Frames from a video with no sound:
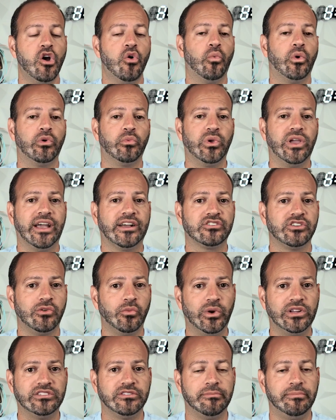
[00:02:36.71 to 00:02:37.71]
When we actually
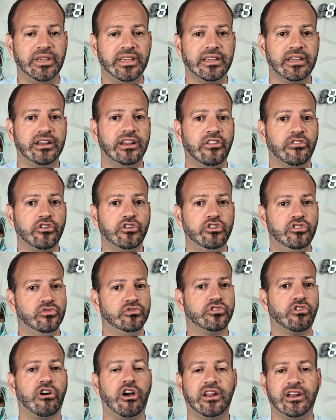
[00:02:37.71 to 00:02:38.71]
went to ping another
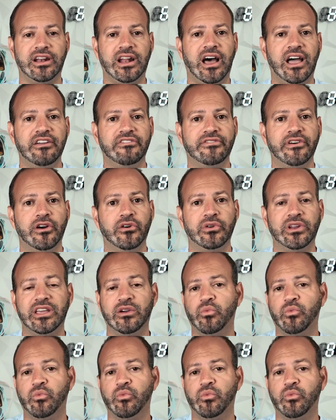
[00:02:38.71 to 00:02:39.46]
user on an iPhone,